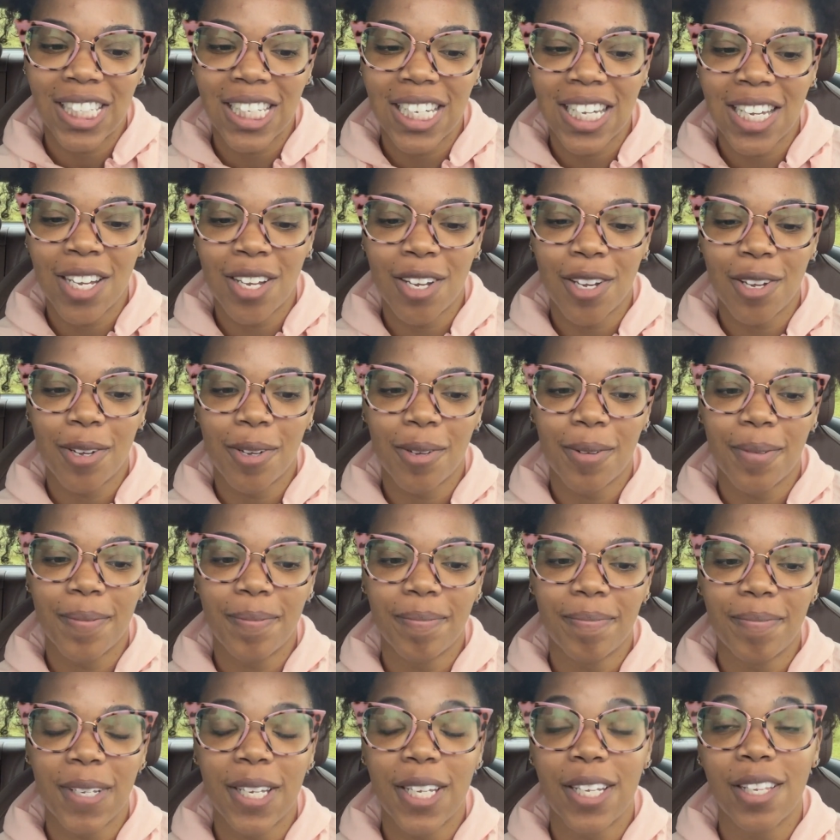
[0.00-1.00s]

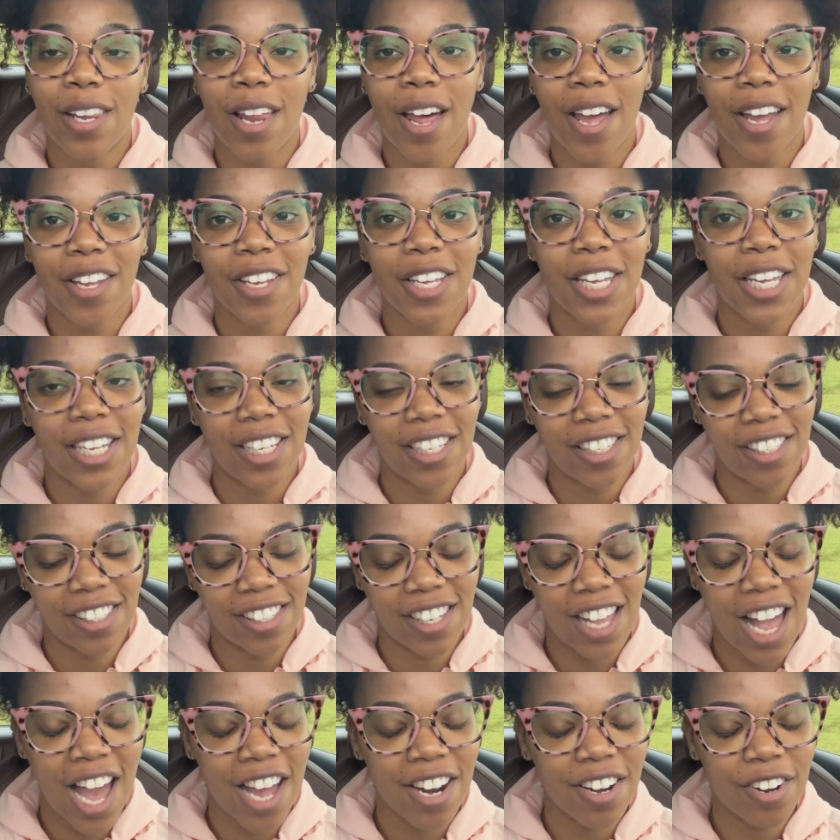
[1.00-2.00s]
He like,
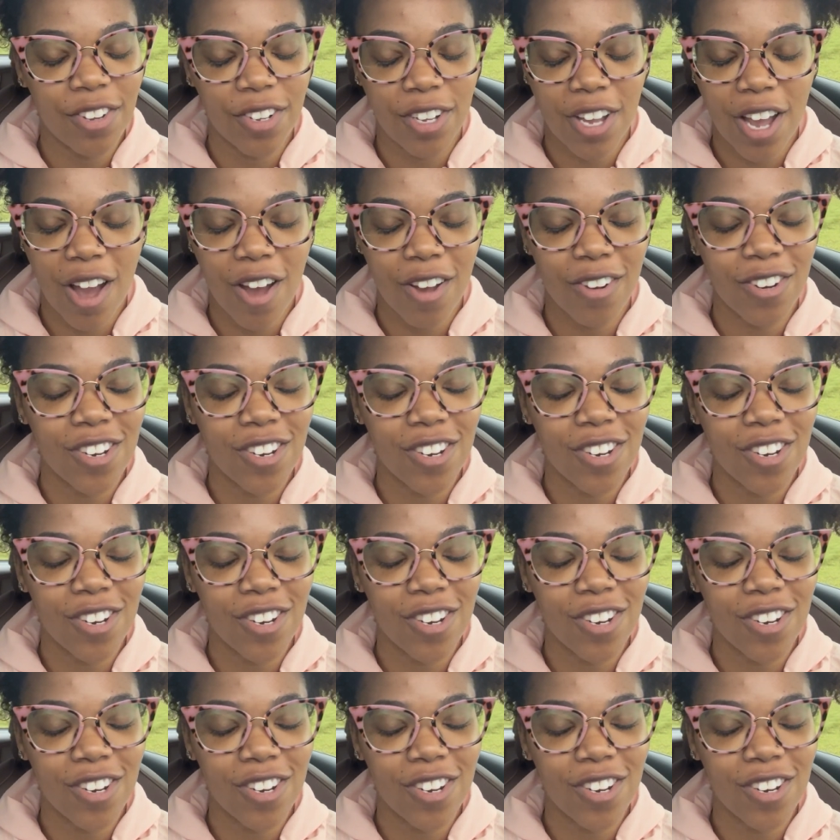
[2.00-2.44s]
yes, I know y'all.